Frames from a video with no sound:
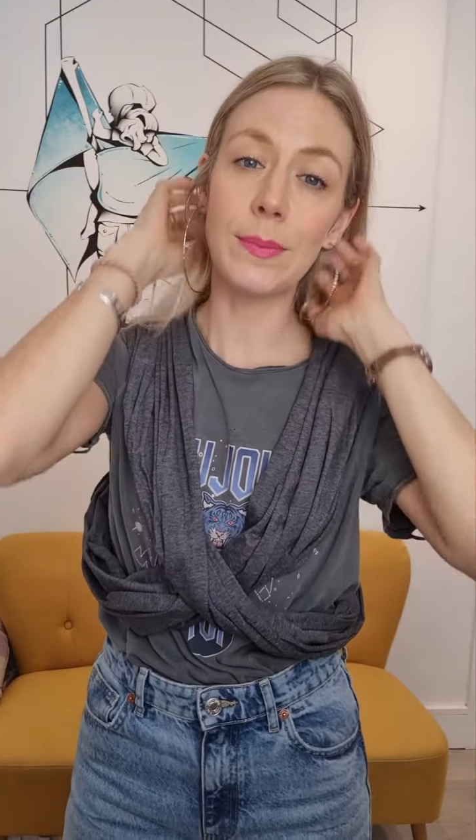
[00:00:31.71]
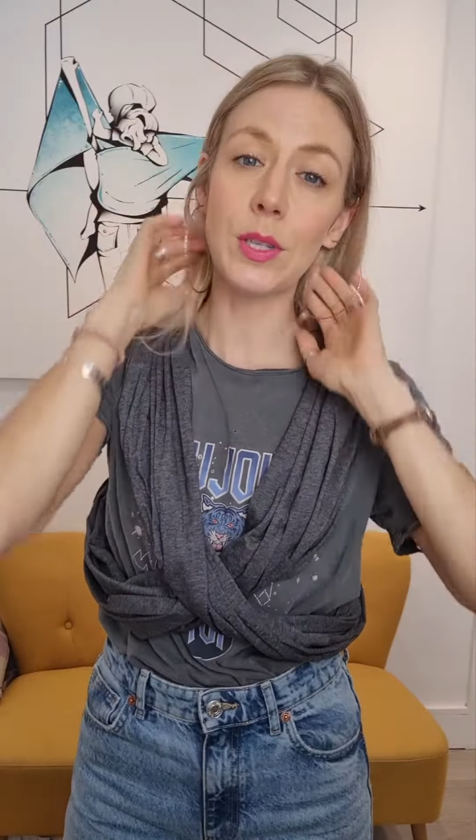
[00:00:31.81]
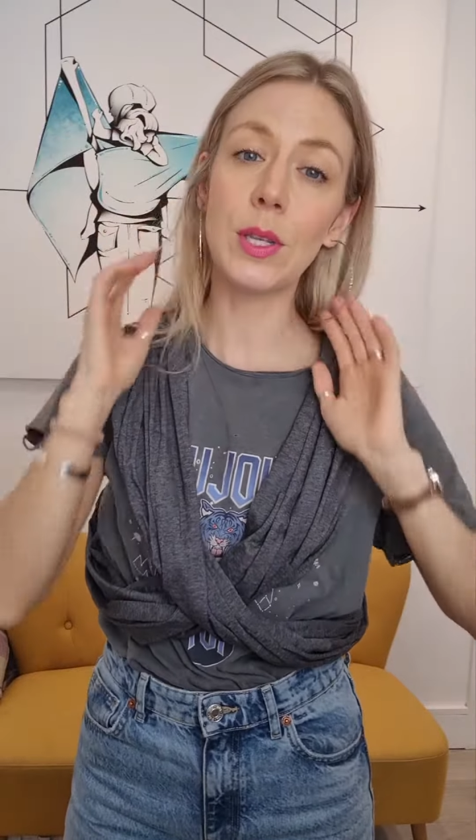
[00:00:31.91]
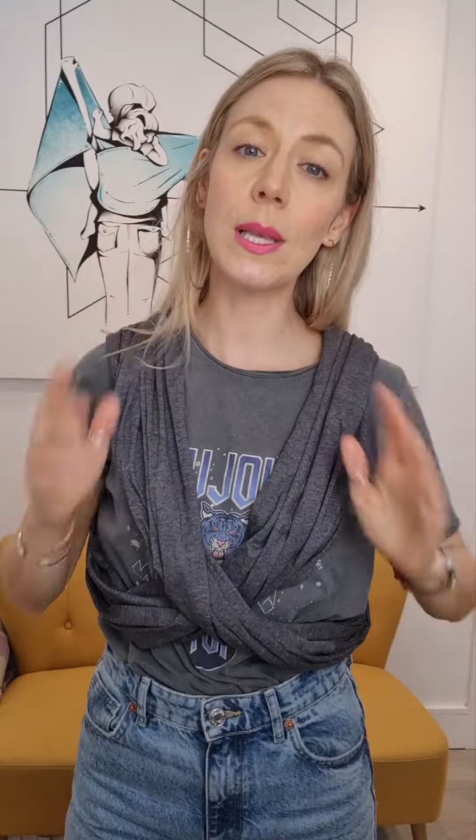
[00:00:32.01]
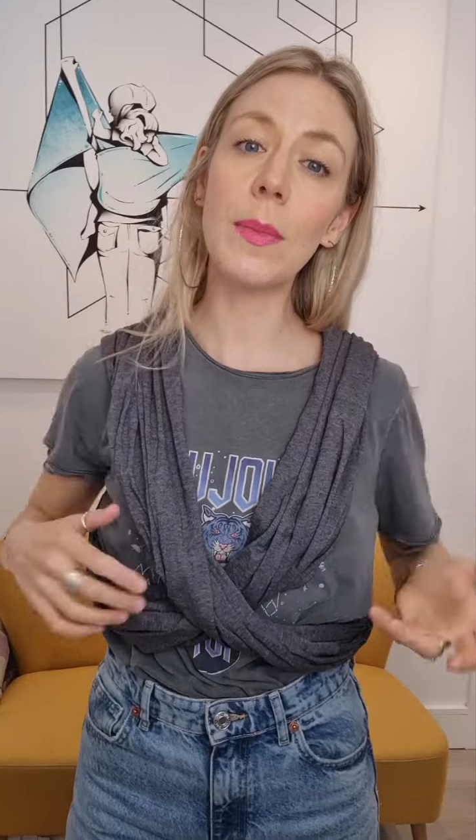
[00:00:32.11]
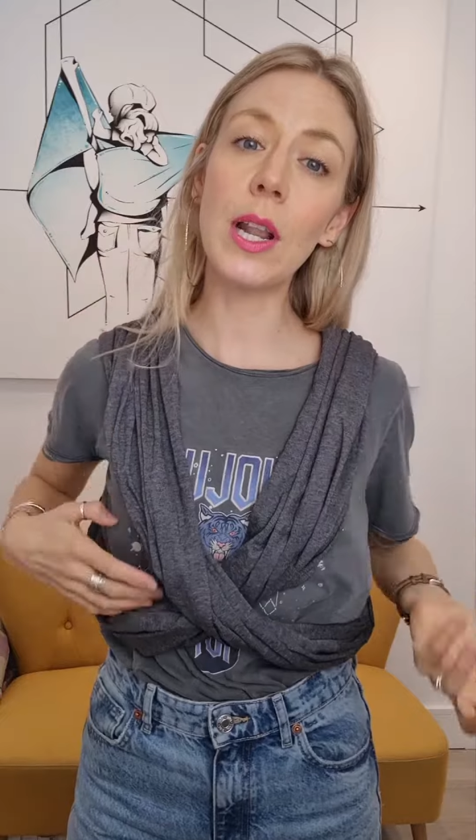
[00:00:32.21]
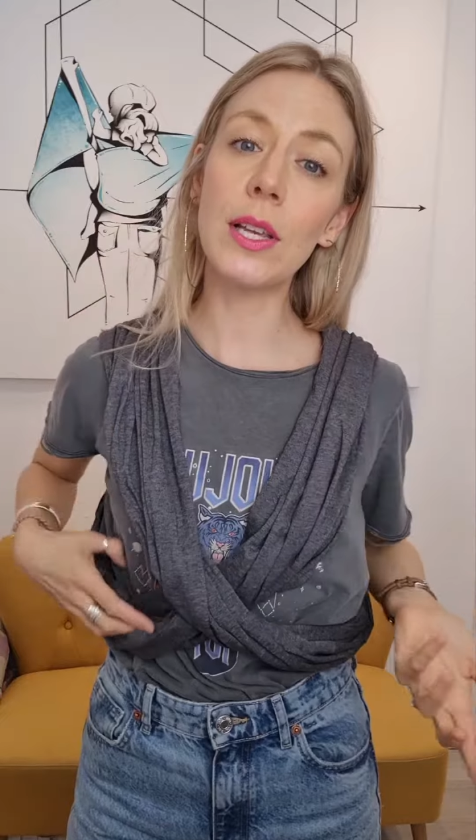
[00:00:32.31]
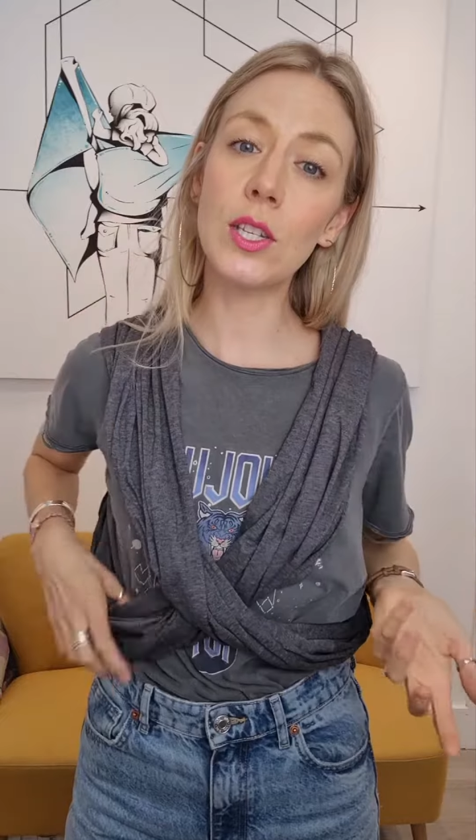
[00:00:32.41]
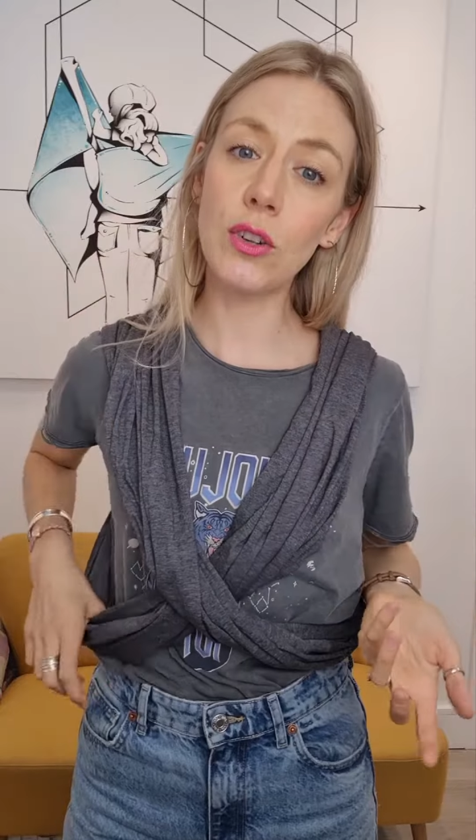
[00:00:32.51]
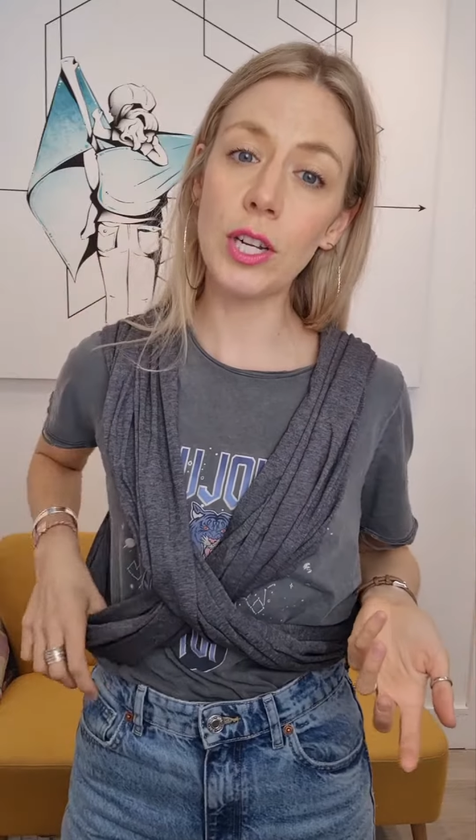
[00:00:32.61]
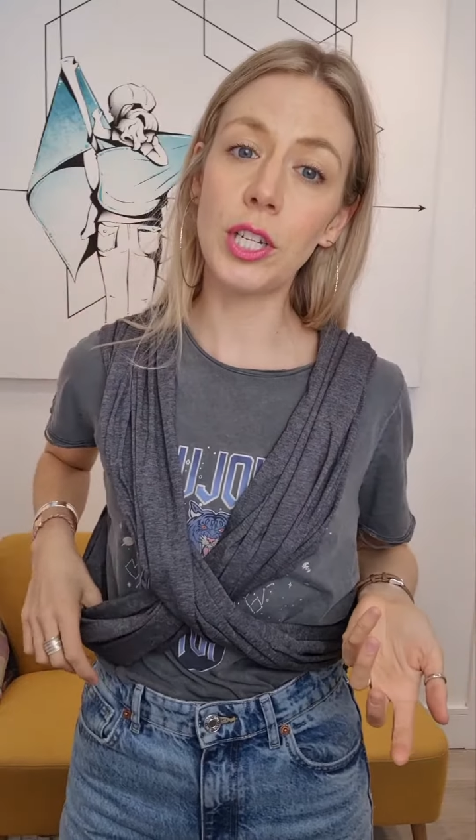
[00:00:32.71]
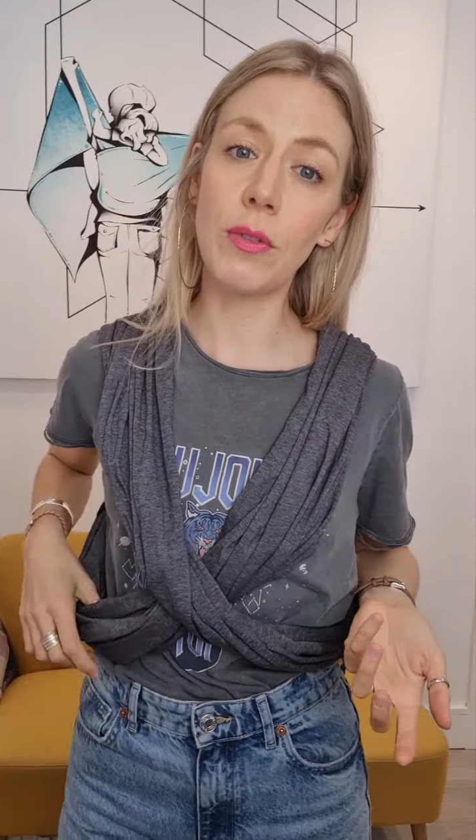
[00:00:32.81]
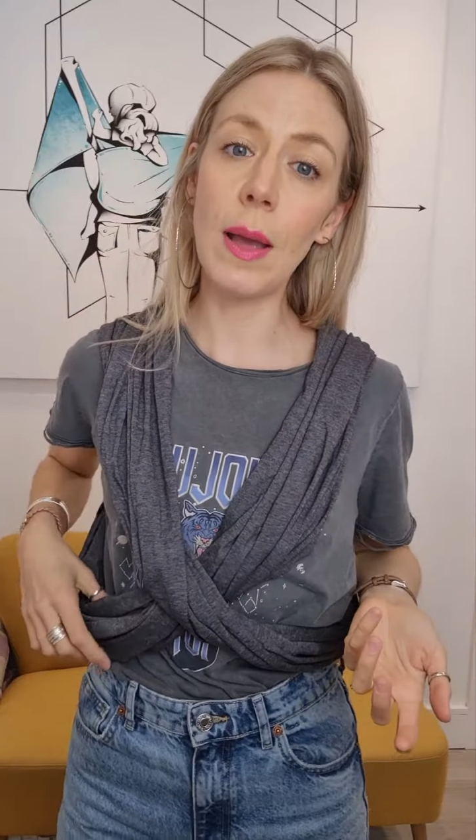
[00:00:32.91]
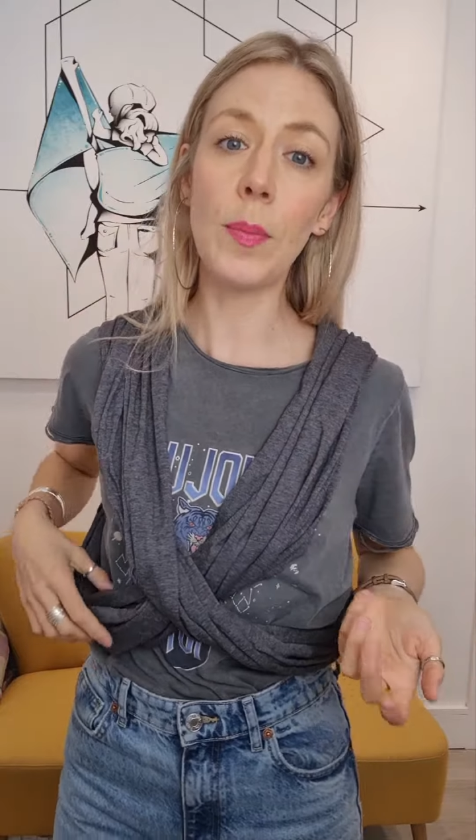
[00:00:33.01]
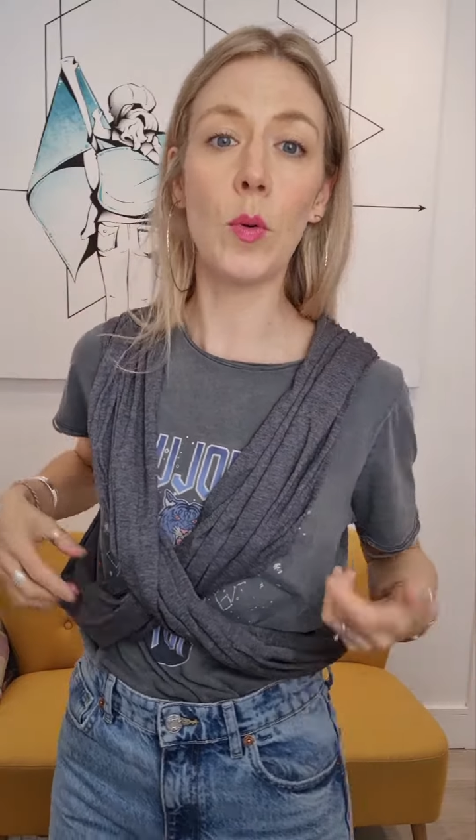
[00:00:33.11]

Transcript: So something like a stretchy wrap